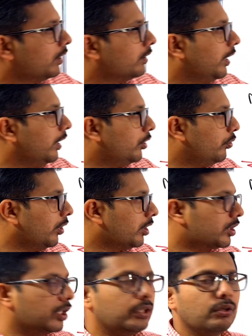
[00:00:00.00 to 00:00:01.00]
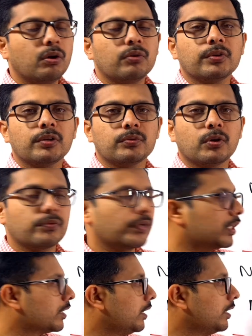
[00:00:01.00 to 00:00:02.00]
the equation of f of
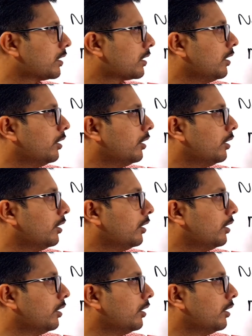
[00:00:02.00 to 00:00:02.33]
x is,